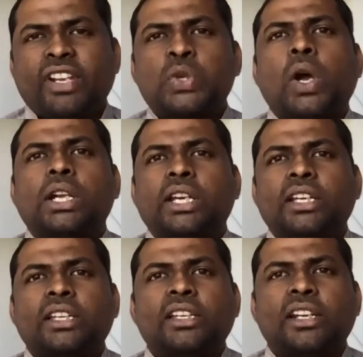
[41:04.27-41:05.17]

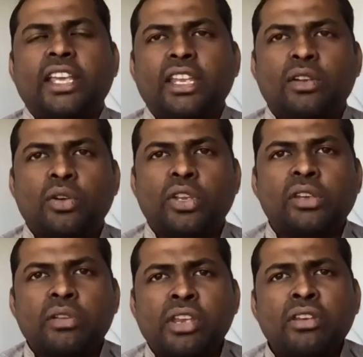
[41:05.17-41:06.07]
freshwater, like, you know,
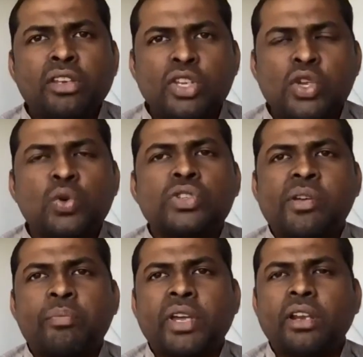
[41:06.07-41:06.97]
in, in huge
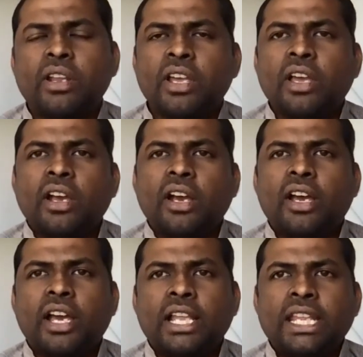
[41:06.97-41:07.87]
number.
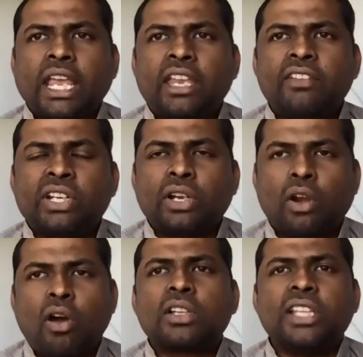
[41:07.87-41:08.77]
Uh, they can even
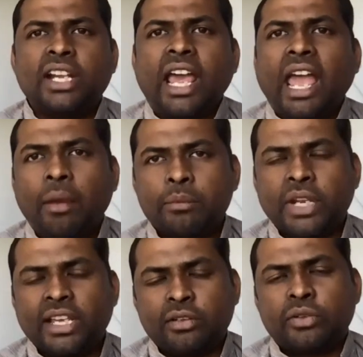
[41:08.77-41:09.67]
clog the dam
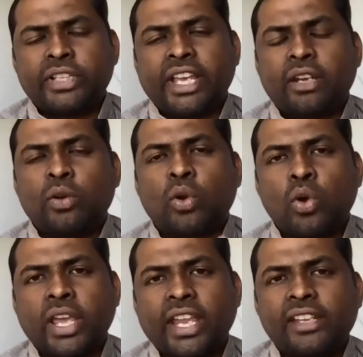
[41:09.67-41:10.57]
like even they can grow
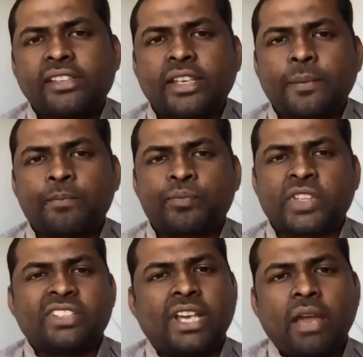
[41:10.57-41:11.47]
like anything
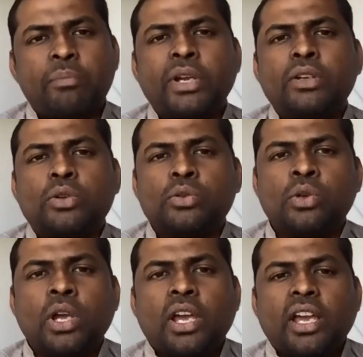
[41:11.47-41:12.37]
it happened to
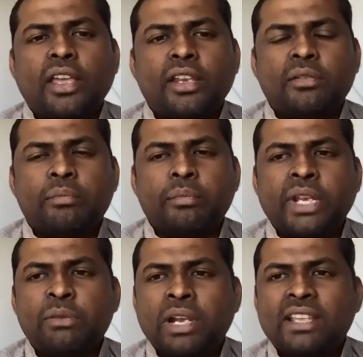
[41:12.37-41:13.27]
in
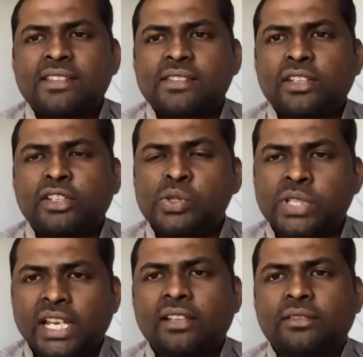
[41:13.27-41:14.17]
many places in new
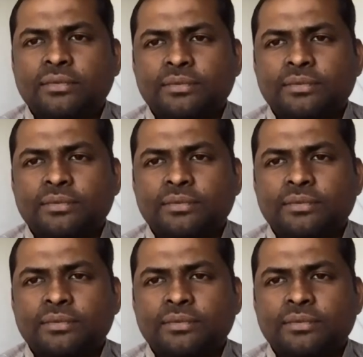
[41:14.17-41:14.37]
zealand